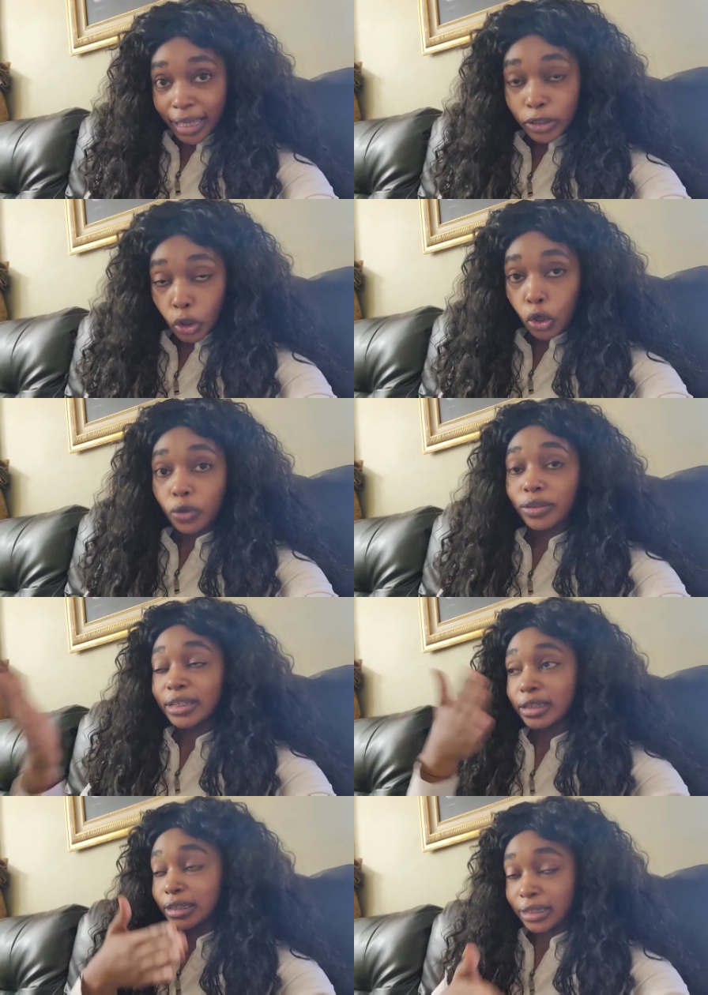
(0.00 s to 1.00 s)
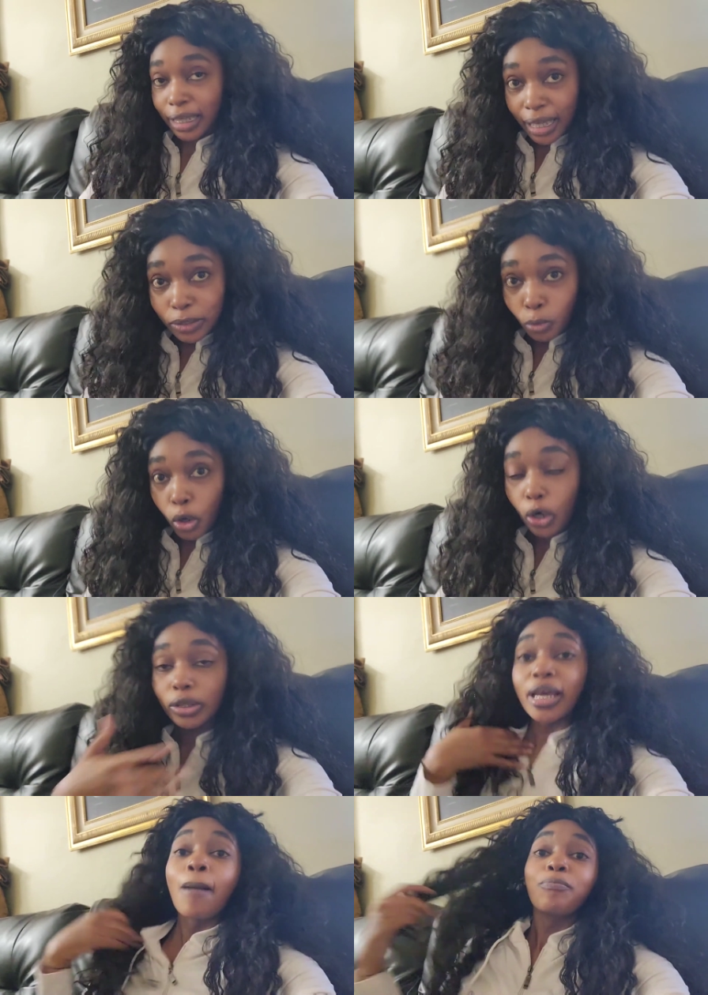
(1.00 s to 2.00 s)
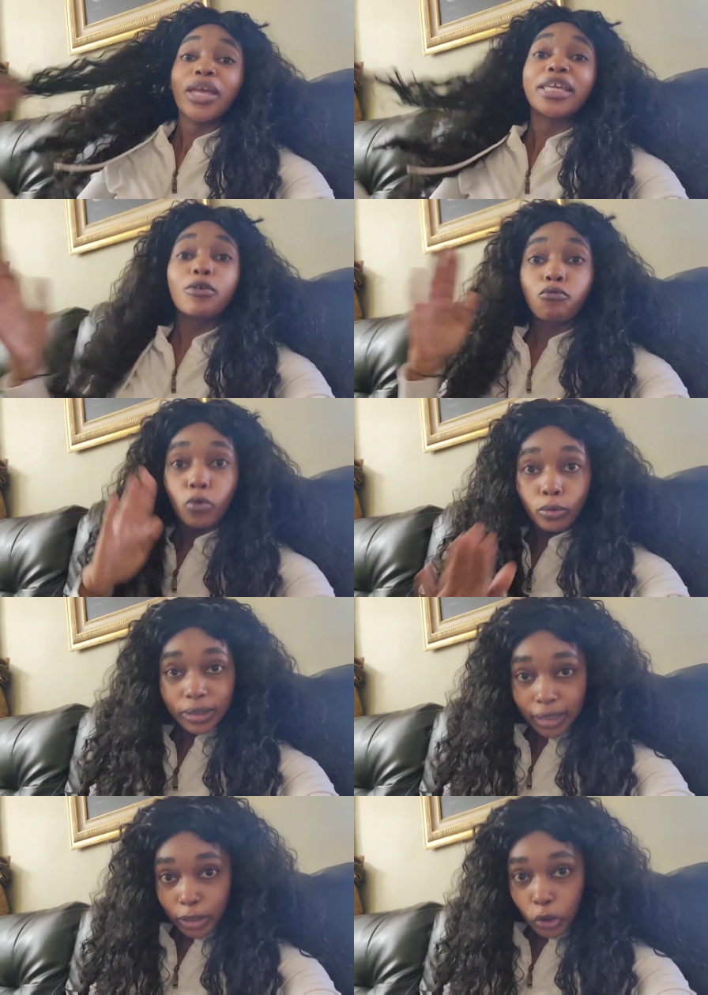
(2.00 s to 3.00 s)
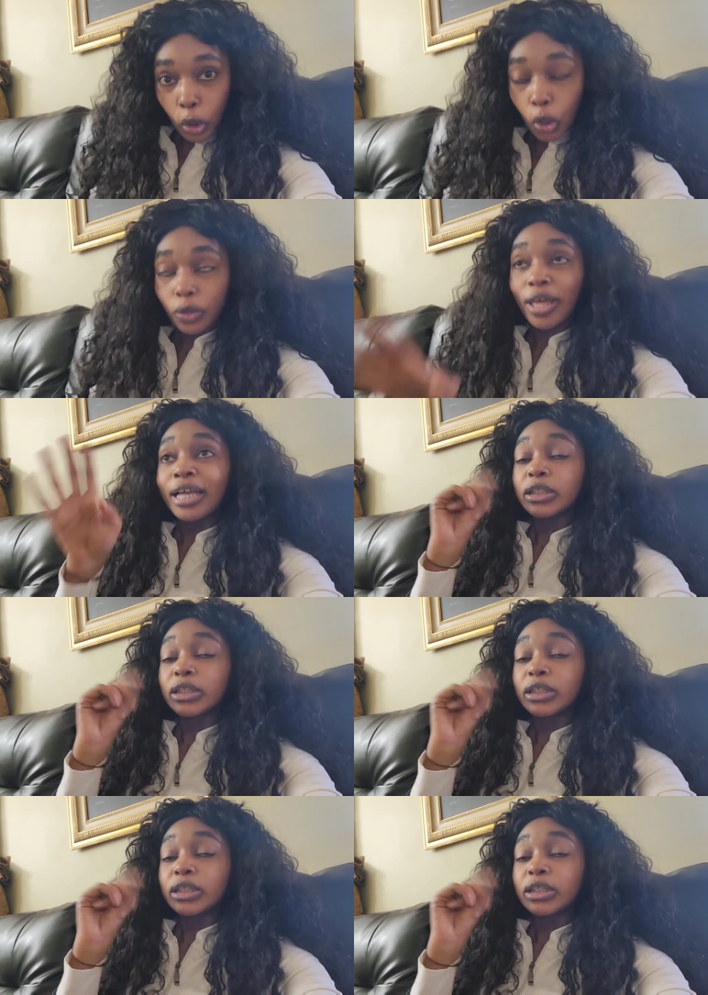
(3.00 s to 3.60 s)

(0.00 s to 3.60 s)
his earth. This is his world, and he rules this earth.